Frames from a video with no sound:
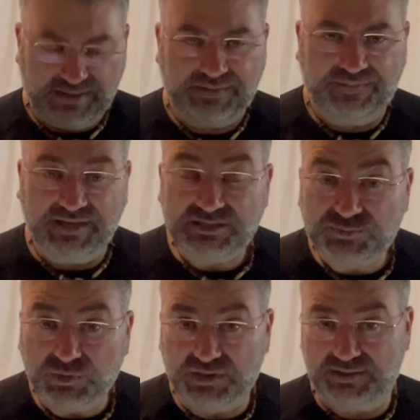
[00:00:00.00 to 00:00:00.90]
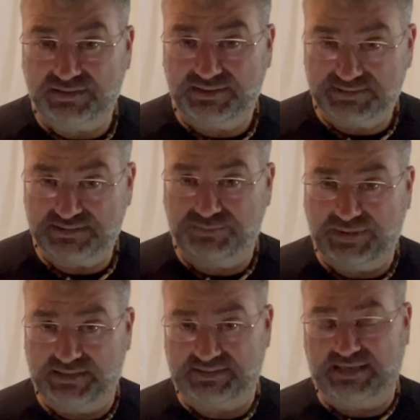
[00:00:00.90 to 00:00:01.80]
This one is the
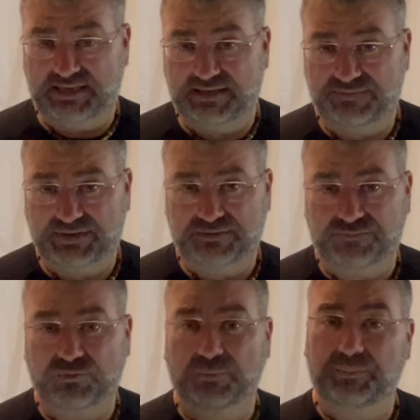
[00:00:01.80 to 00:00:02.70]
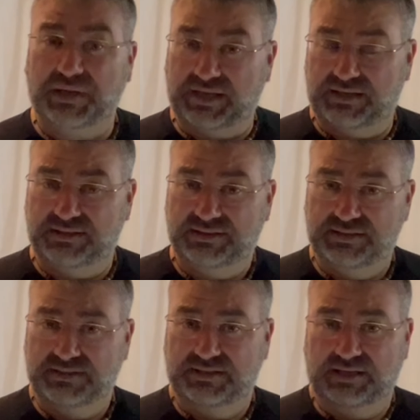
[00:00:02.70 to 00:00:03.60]
best I have found for me.
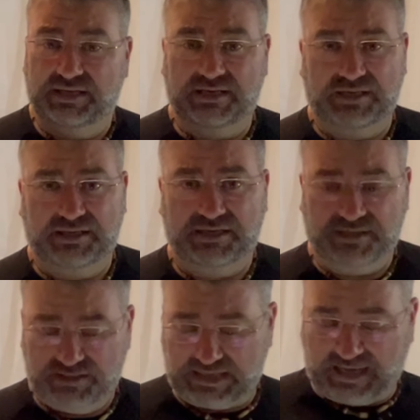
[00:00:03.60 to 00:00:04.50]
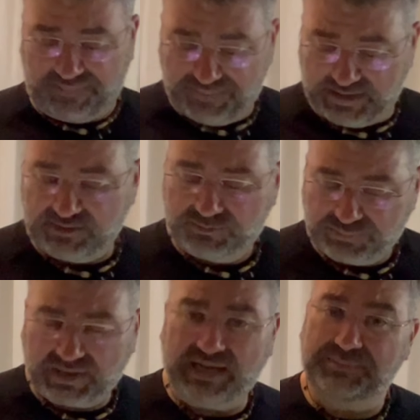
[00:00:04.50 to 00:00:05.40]
And I think it will
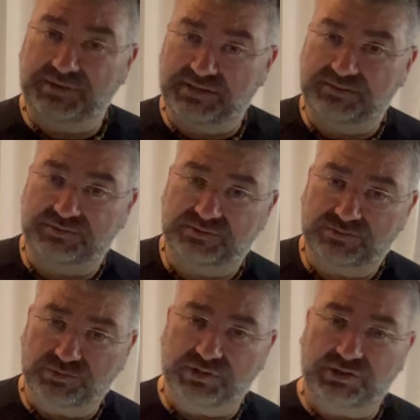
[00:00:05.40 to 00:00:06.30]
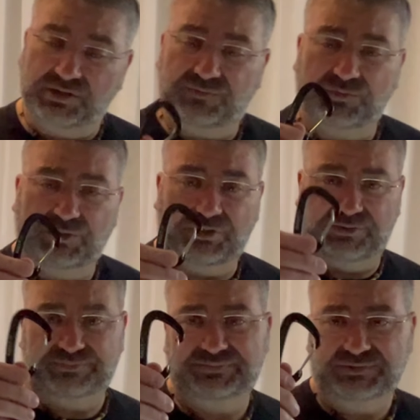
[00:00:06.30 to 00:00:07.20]
probably be really good for
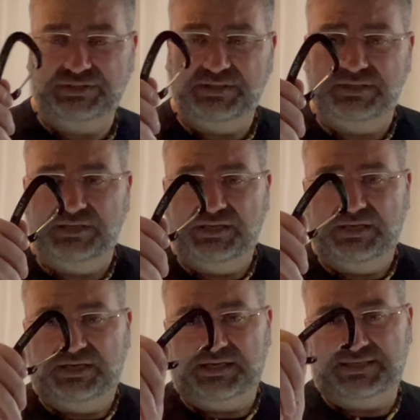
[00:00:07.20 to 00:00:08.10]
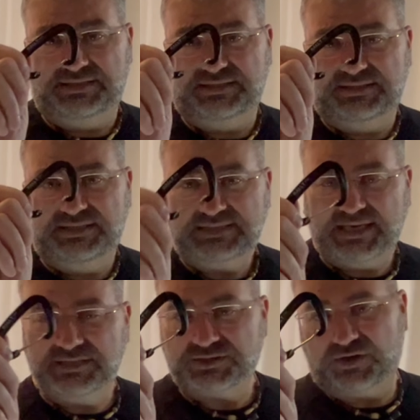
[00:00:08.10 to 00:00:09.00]
you. This
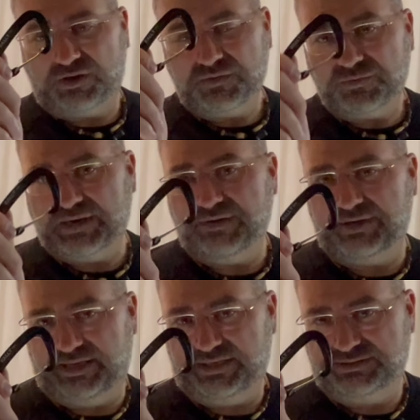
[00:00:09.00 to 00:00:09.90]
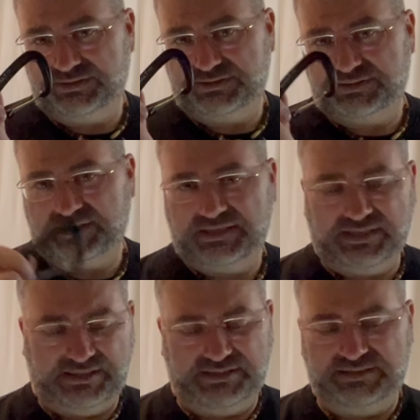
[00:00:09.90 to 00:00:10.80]
has all the round edges,
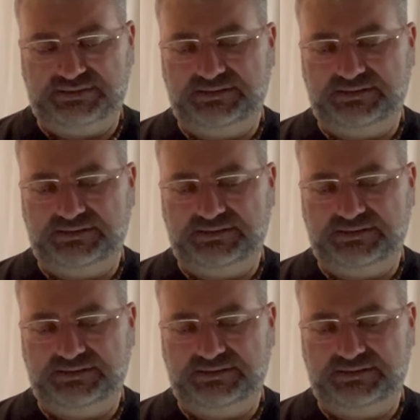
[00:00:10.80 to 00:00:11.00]
and